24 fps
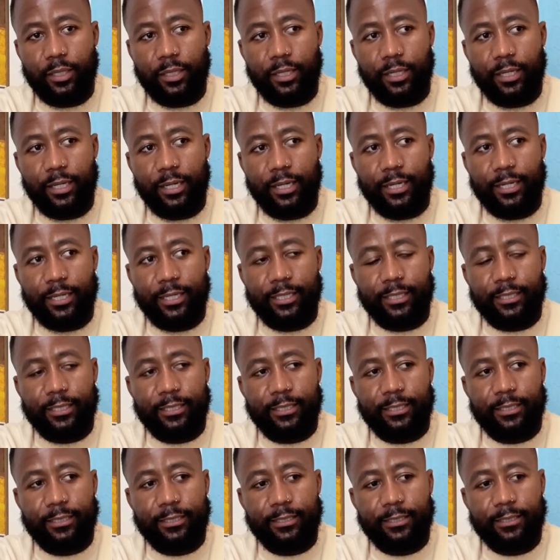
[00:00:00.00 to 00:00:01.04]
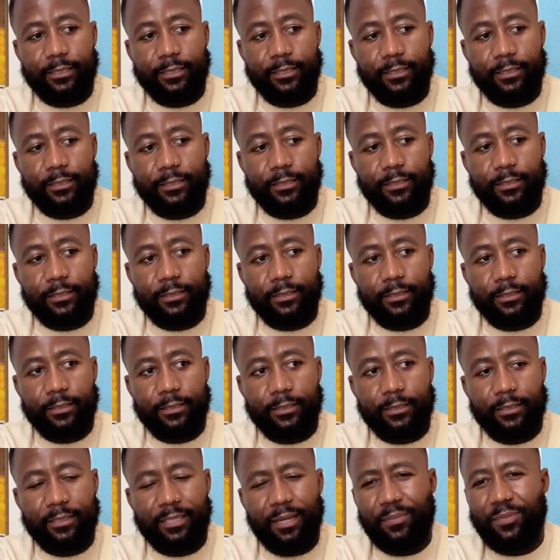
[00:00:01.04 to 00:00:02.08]
It is
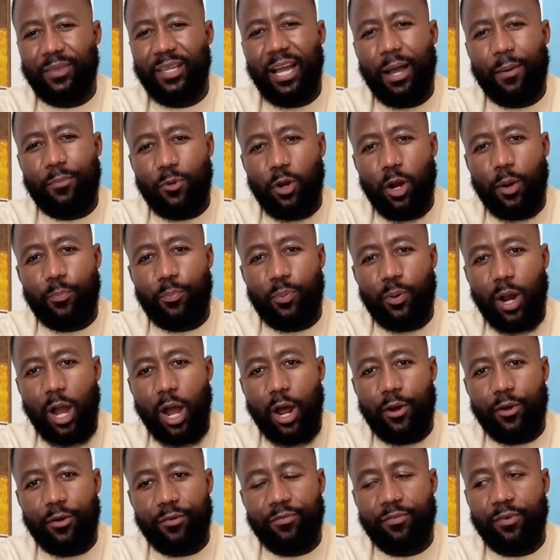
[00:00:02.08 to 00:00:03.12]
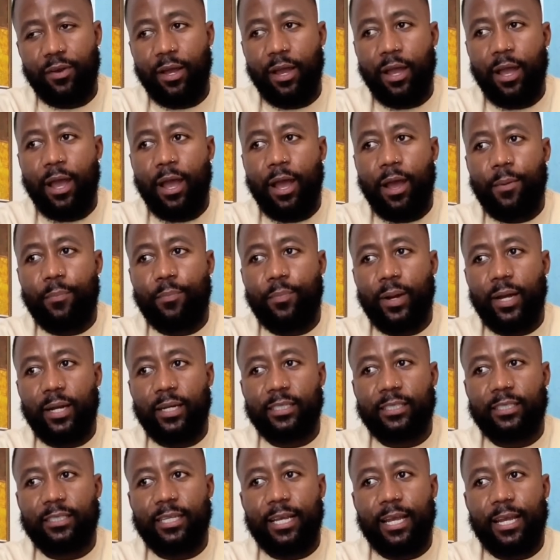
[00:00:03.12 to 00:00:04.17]
something I'm not proud of, but
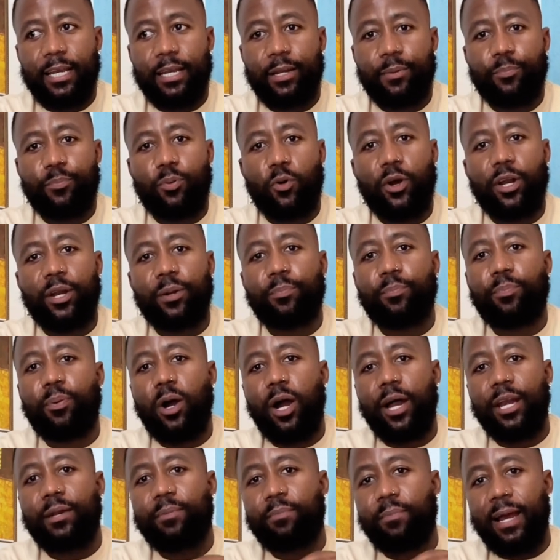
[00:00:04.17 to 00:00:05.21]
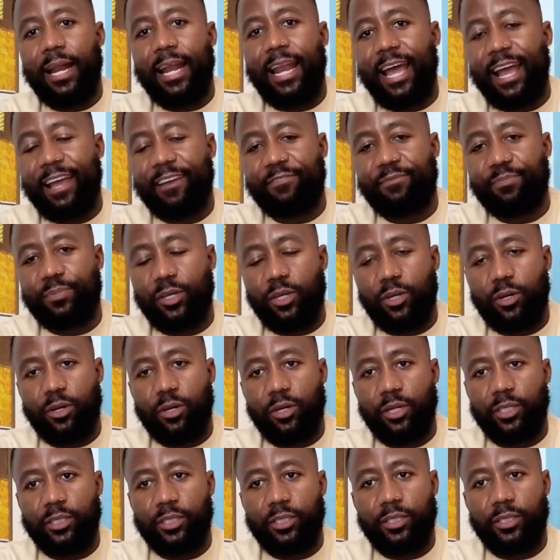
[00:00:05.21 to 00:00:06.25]
it's an important part in my life
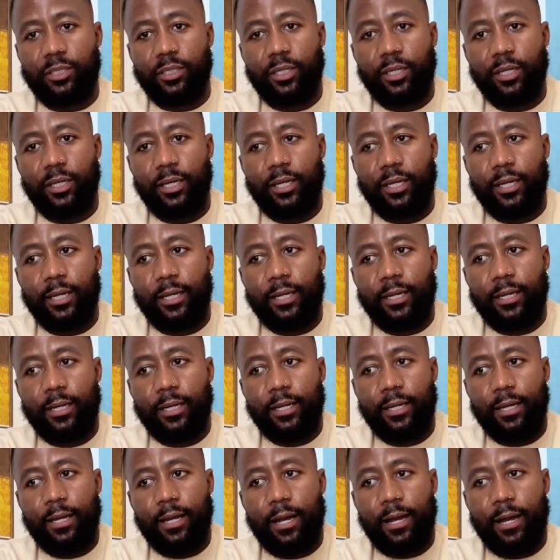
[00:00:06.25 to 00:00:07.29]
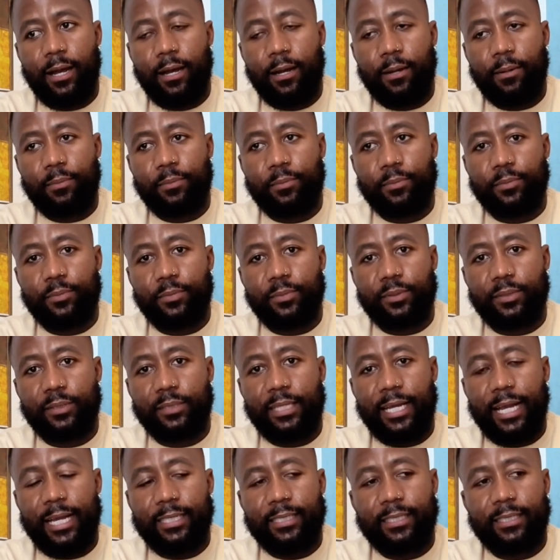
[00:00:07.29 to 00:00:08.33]
because
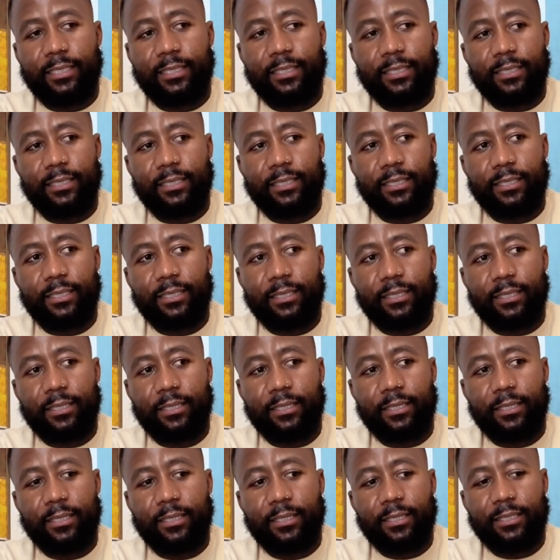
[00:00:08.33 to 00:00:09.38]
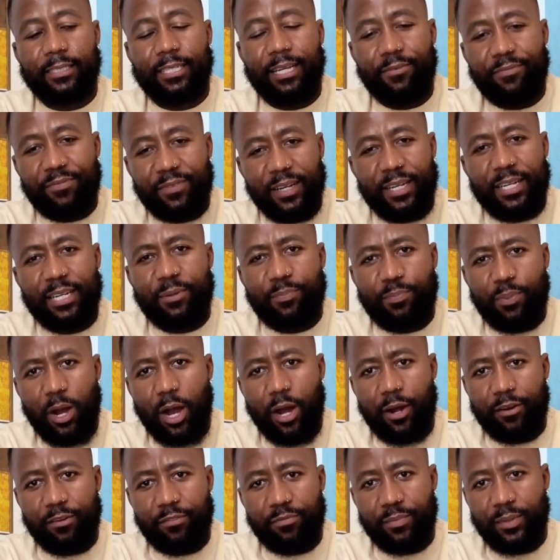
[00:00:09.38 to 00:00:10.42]
that's definitely
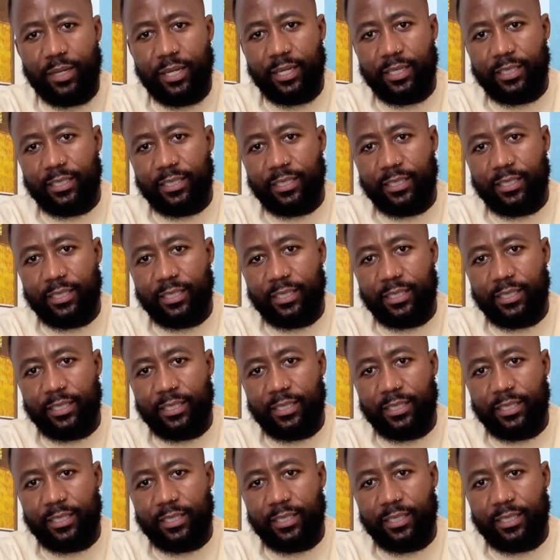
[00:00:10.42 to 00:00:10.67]
part of me.